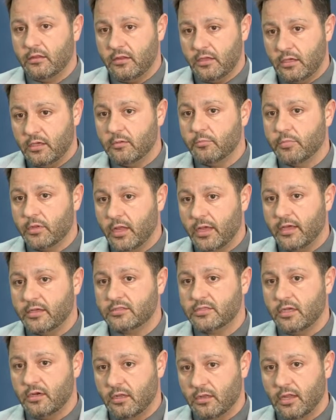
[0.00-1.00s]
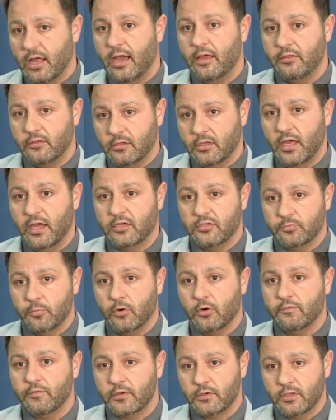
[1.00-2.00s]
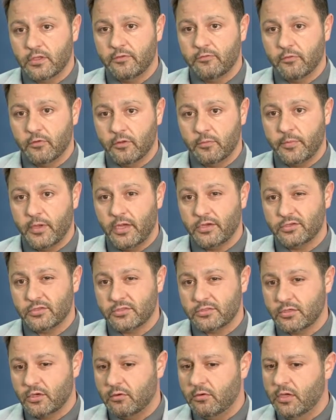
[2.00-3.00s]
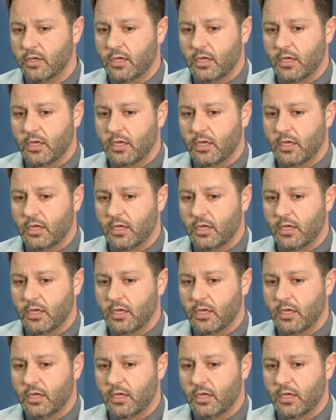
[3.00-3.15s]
the implants and align the legs perfectly for the patient. So